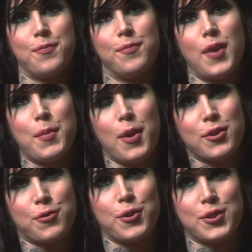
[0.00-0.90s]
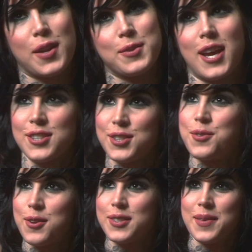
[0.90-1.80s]
My mother's first name is actually
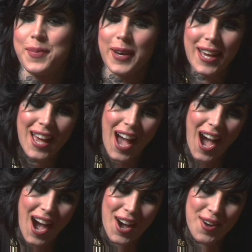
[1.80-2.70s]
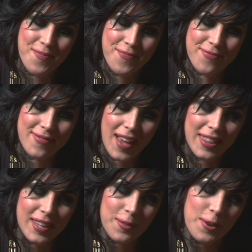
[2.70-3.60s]
Rosa, but I
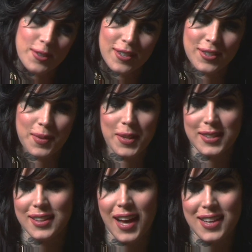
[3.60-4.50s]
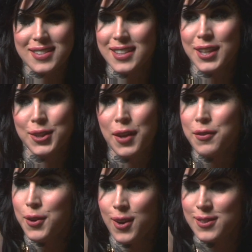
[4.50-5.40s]
think roses are something that's classic and will
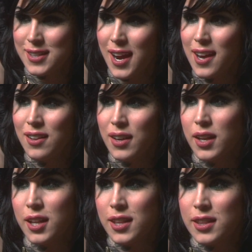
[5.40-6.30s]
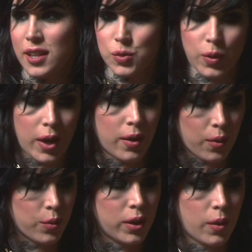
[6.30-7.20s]
never go out of style, and I think that's what I
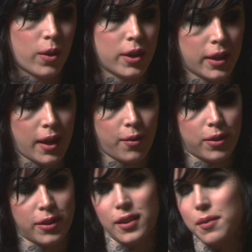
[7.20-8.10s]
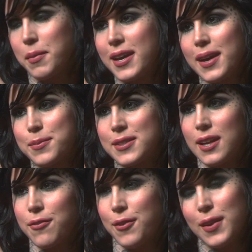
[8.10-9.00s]
really wanted to get with like the makeup
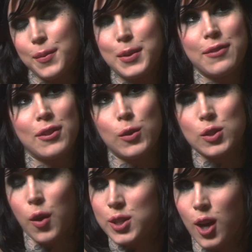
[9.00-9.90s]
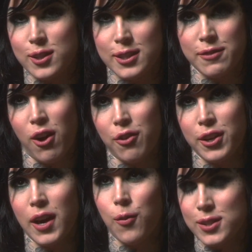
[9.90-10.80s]
stuff. Even though it's always constantly
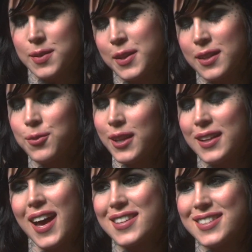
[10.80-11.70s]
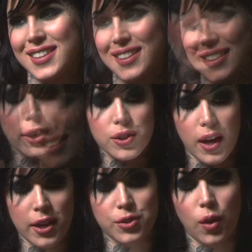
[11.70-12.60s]
evolving, I want something really classic. Yeah.
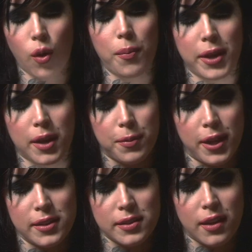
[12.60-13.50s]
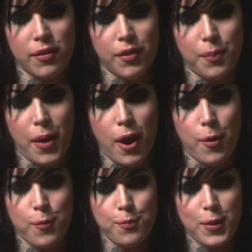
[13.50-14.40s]
Actually, the whole makeup line is kind of about
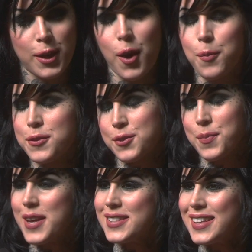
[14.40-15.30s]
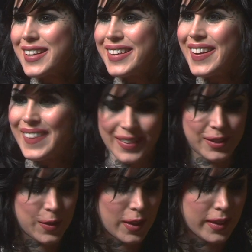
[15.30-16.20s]
being a hopeless romantic, and
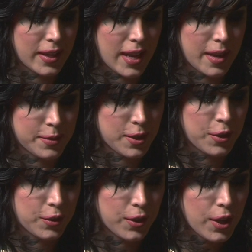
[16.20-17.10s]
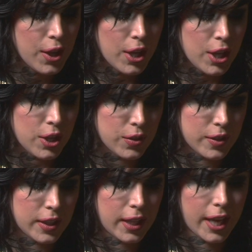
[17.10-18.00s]
so the names, you'll
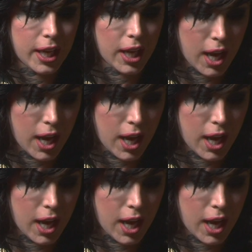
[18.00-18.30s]
see like